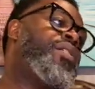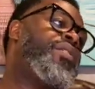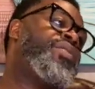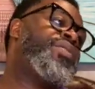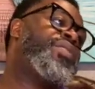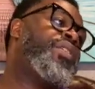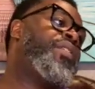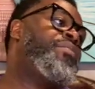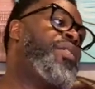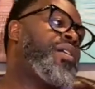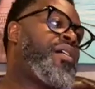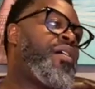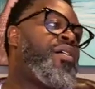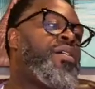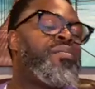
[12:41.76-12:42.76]
cinnamon,
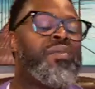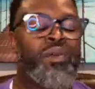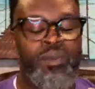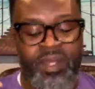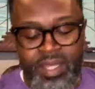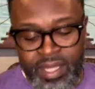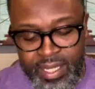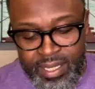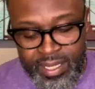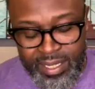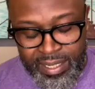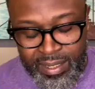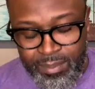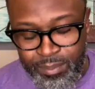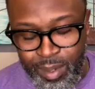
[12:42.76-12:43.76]
cardamom,
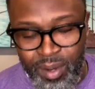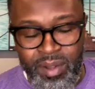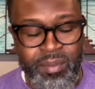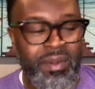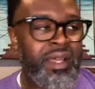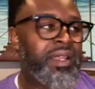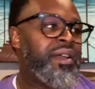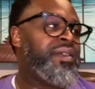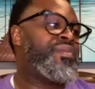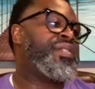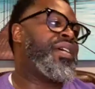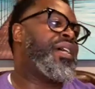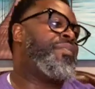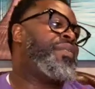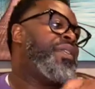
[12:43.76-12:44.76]
and bergamot up
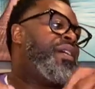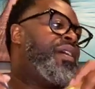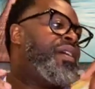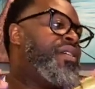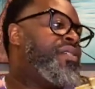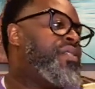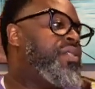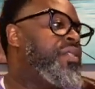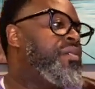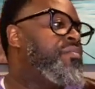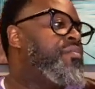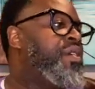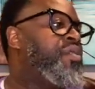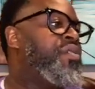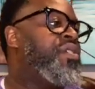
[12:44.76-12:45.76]
top. It has on the
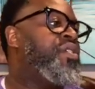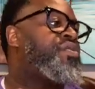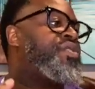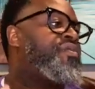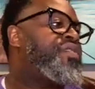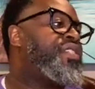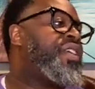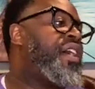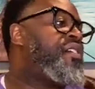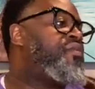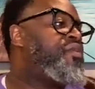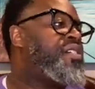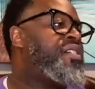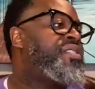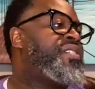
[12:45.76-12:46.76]
middle notes of
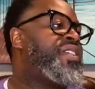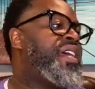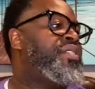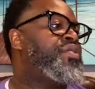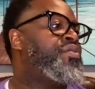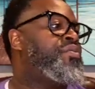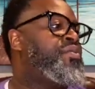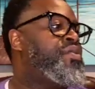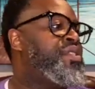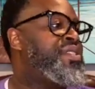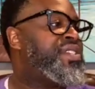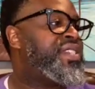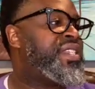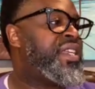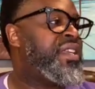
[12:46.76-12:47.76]
saffron, sandalwood,
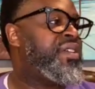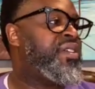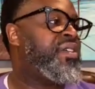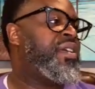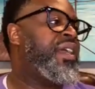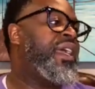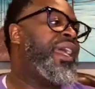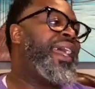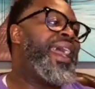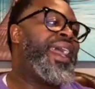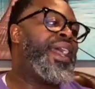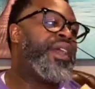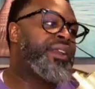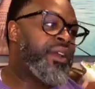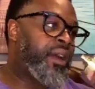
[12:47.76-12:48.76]
cedar,
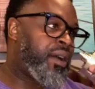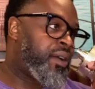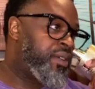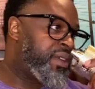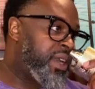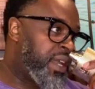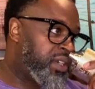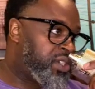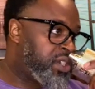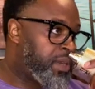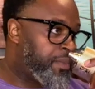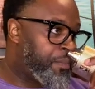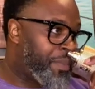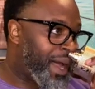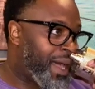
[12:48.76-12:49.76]
and carnation.
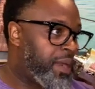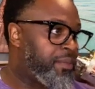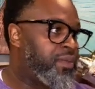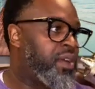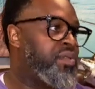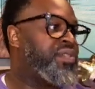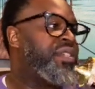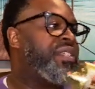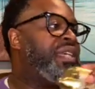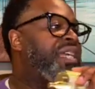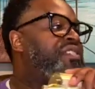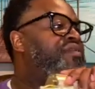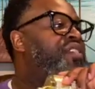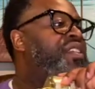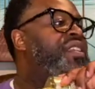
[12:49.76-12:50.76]
Bottom notes it has
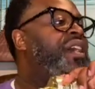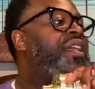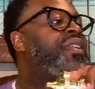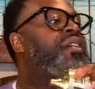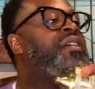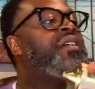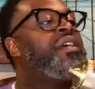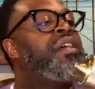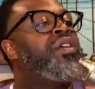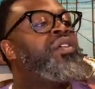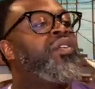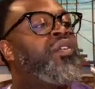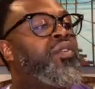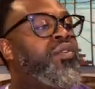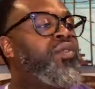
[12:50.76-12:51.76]
vanilla,
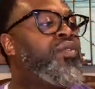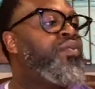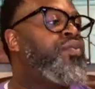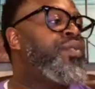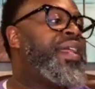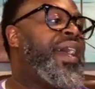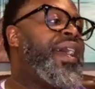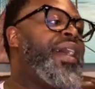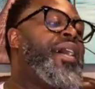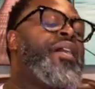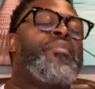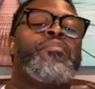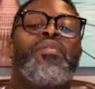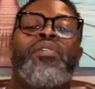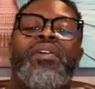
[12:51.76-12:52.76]
oud,
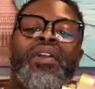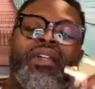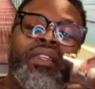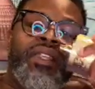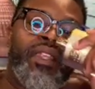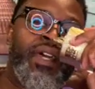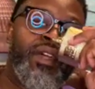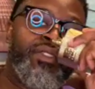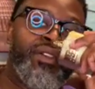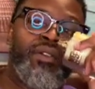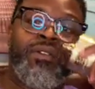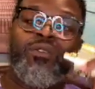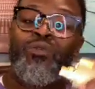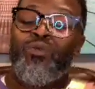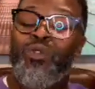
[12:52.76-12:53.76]
amber, and leather.
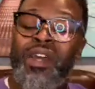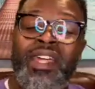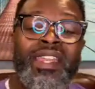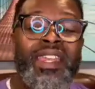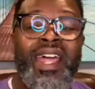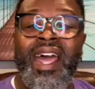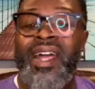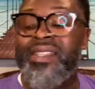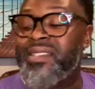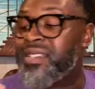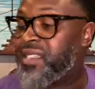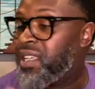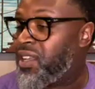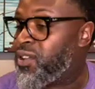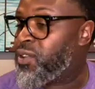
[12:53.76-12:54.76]
When I
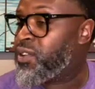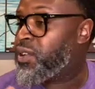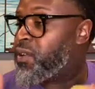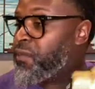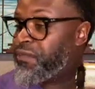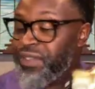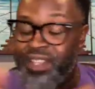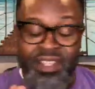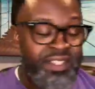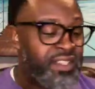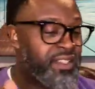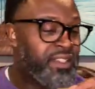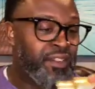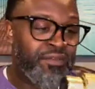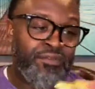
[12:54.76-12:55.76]
tell you this
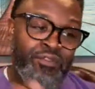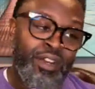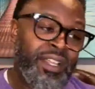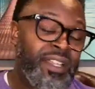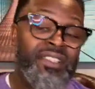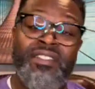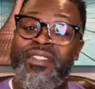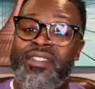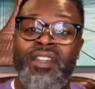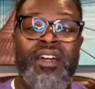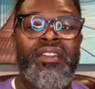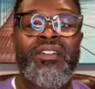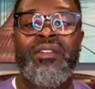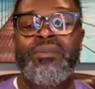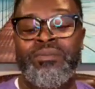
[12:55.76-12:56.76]
is a freaking
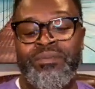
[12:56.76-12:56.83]
stunner,